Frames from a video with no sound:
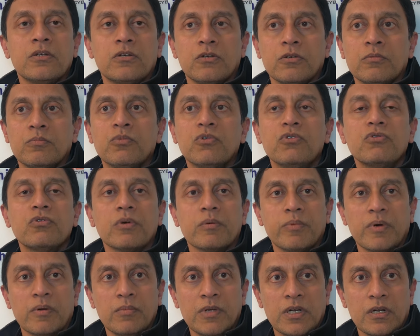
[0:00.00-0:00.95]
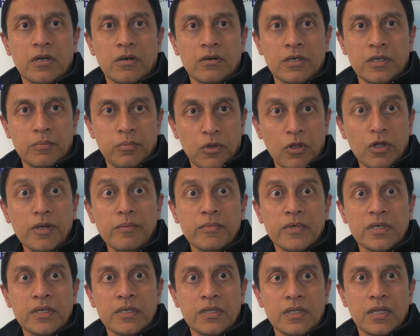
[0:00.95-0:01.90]
to move to a public cloud
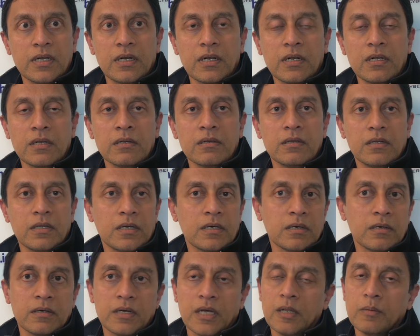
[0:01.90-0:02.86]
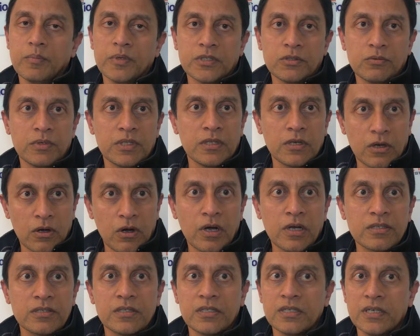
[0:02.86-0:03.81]
deployment that will help us with the
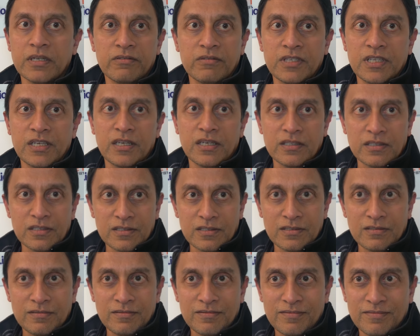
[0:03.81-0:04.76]
costs and everything else.